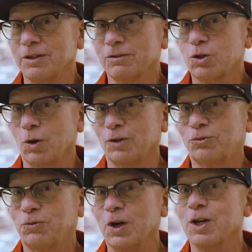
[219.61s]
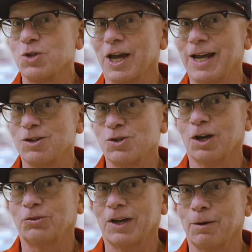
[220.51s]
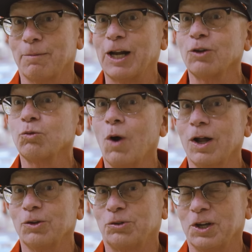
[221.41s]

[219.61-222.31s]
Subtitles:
And Chris, for his age, does that about as well as